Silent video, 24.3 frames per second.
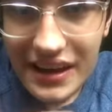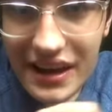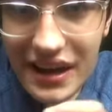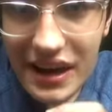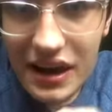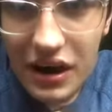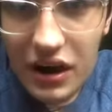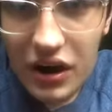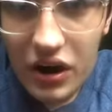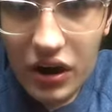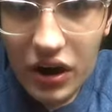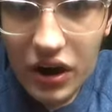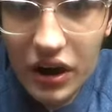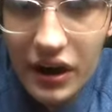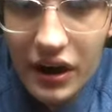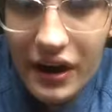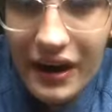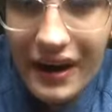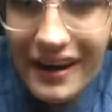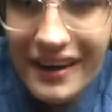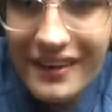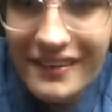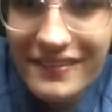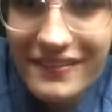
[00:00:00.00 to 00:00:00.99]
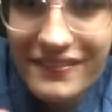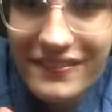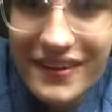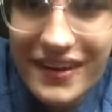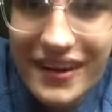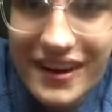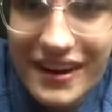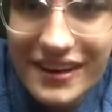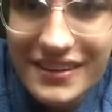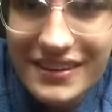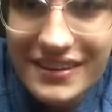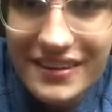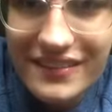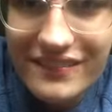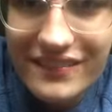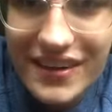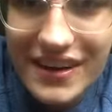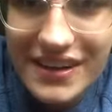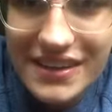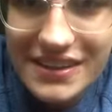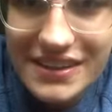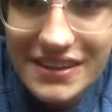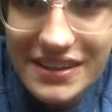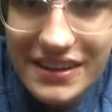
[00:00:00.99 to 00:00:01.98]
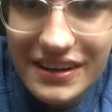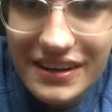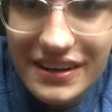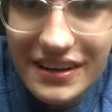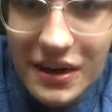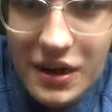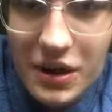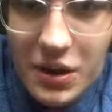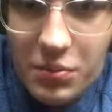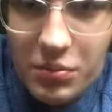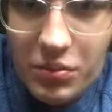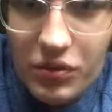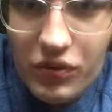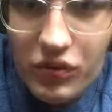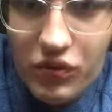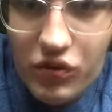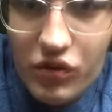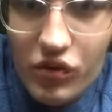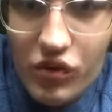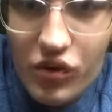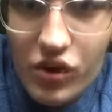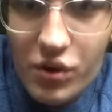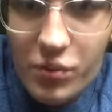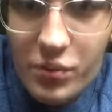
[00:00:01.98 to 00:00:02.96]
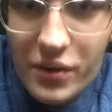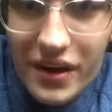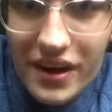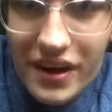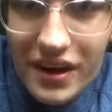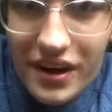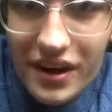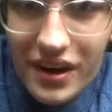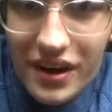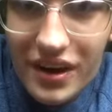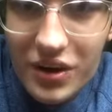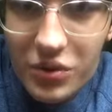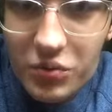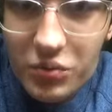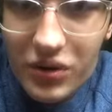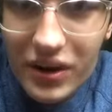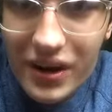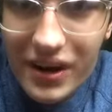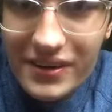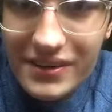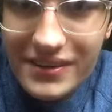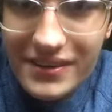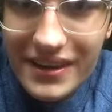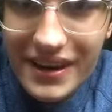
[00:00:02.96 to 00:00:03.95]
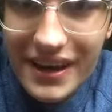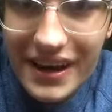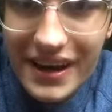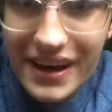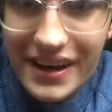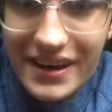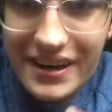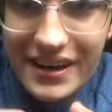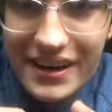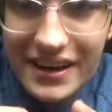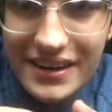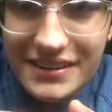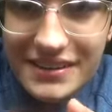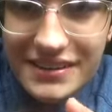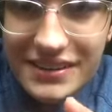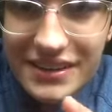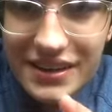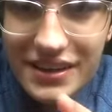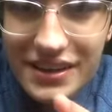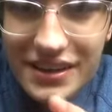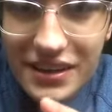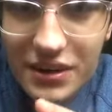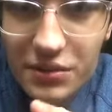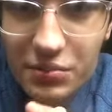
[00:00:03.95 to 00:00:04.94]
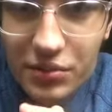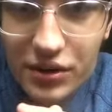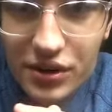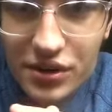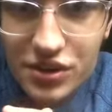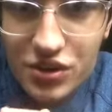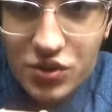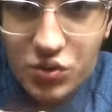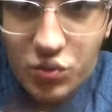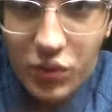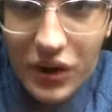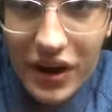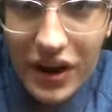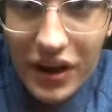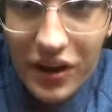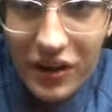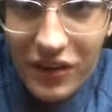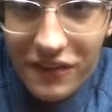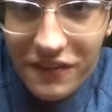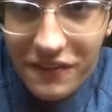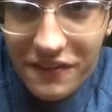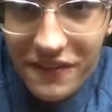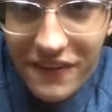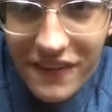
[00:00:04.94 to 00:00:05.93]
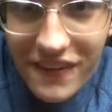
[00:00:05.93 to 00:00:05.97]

I forgot to mention, before we got on Wildcat, I took a number 12,